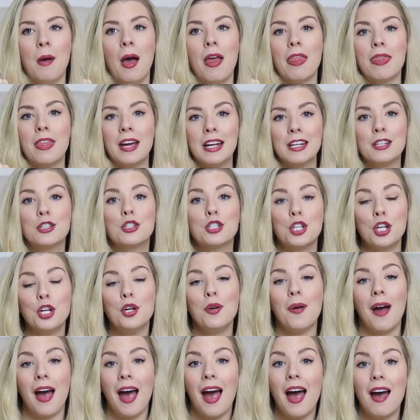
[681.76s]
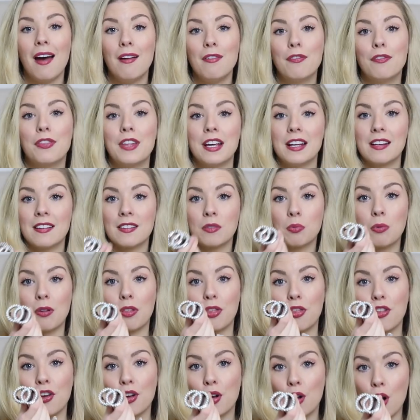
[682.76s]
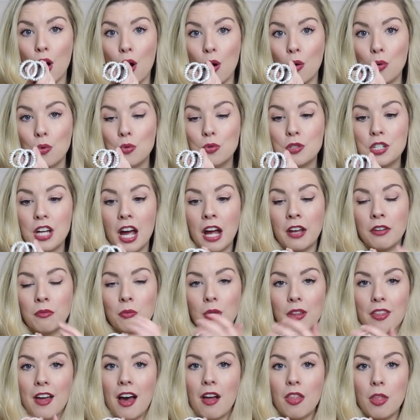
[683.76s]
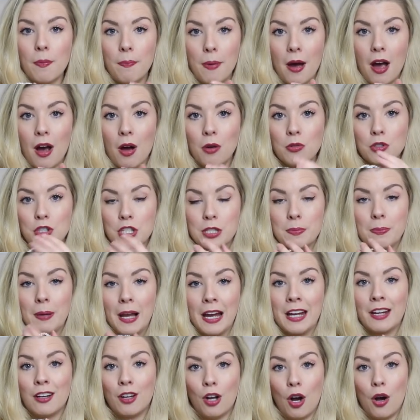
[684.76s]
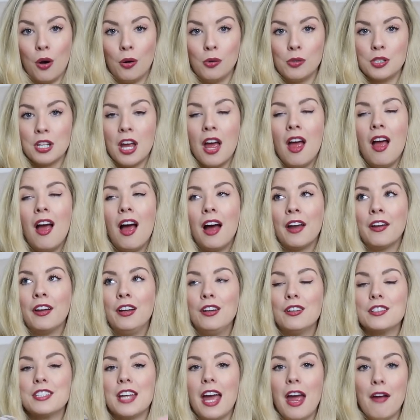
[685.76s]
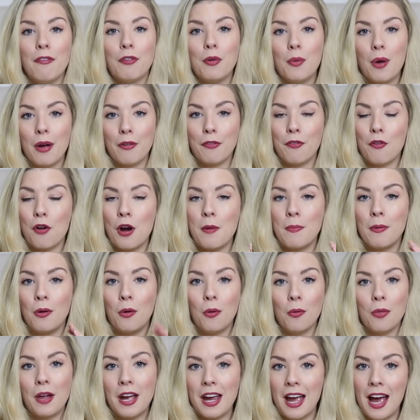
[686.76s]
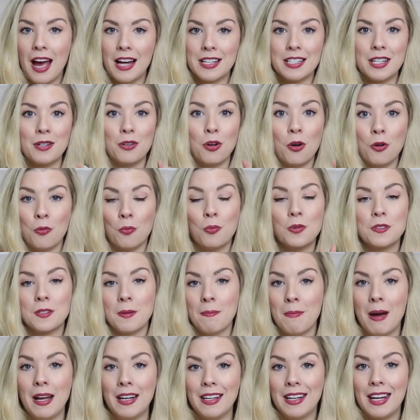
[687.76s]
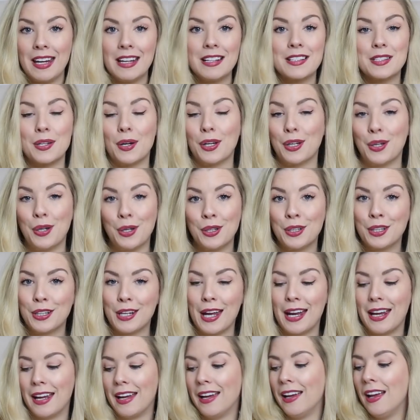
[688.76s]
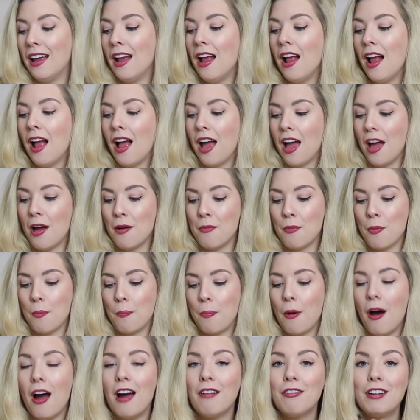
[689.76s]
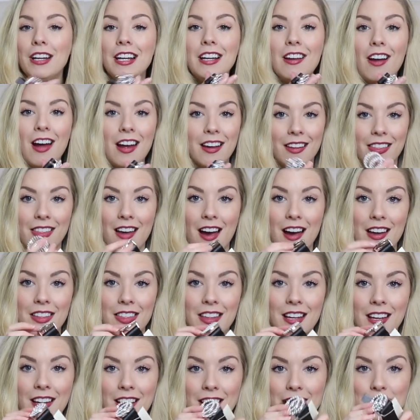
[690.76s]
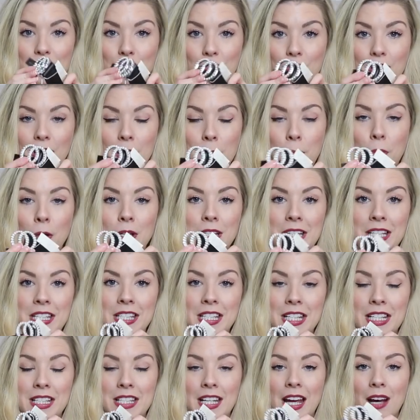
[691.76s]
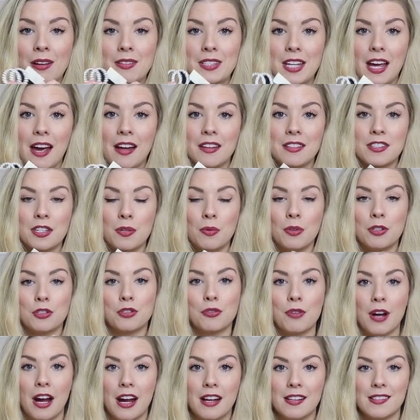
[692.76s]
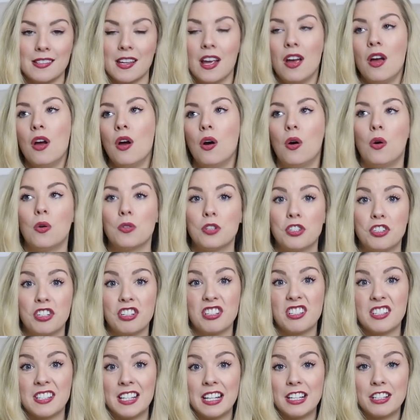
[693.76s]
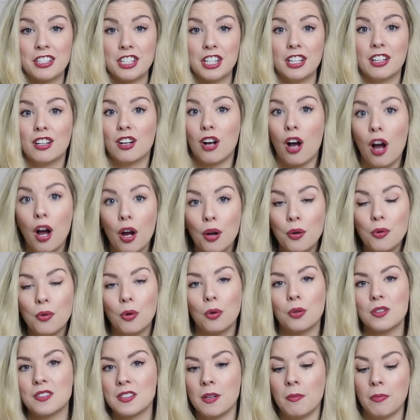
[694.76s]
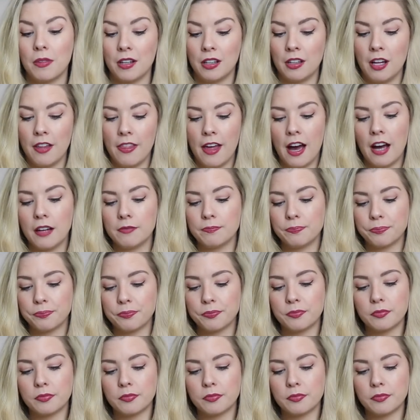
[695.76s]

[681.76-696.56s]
They do have this with the gold and without the pearls, just plain gold. And I looked everywhere for it, but all they had it on was a mannequin, so I couldn't get it. But I really like that. I think it's a really pretty detail to add to a dress or to just cinch in a coat or something like that.